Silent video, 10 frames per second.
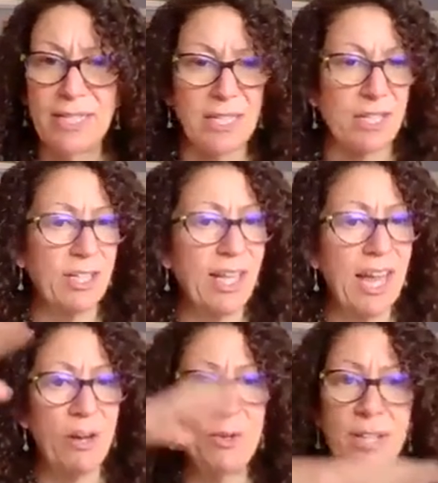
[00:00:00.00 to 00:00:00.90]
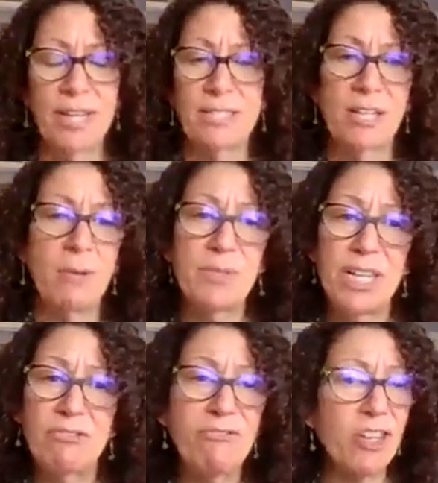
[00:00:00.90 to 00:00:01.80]
It's a cloud that has come
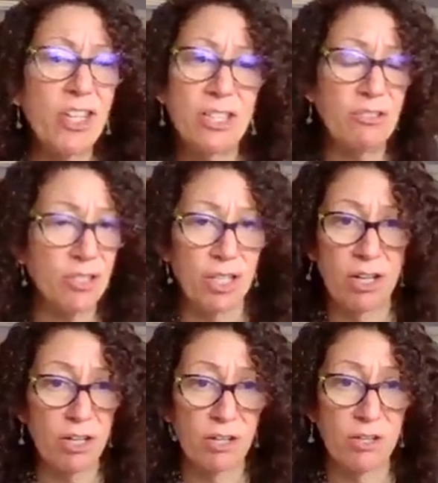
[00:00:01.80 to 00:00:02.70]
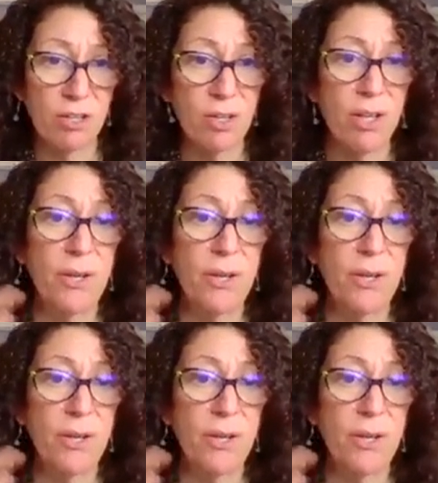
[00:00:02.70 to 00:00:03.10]
down very close to the earth,